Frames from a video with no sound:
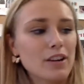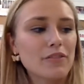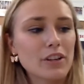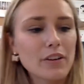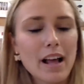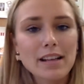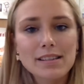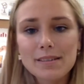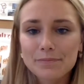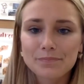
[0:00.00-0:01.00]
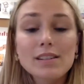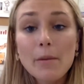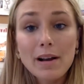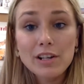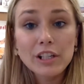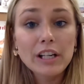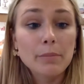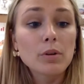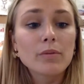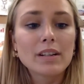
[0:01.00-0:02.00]
you guys. Now I'm actually going to
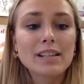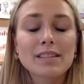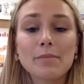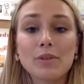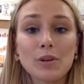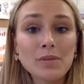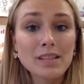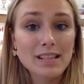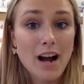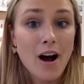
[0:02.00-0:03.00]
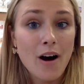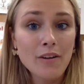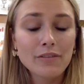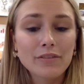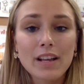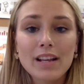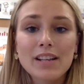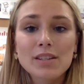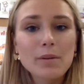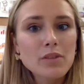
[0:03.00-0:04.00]
move into some new stuff.
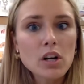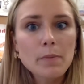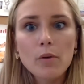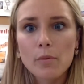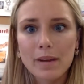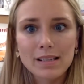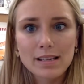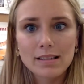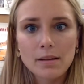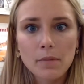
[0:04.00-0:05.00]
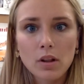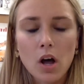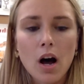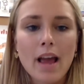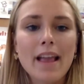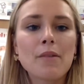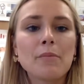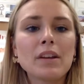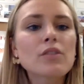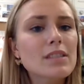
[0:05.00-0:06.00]
So we've talked about Romanticism a lot, and we
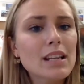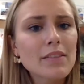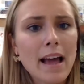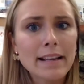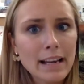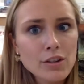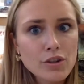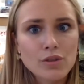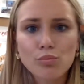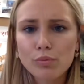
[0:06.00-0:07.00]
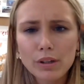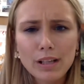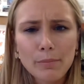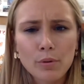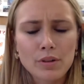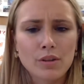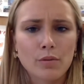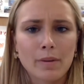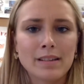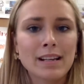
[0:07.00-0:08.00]
understand that nature is really important to the
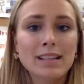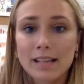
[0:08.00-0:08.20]
Romantics, and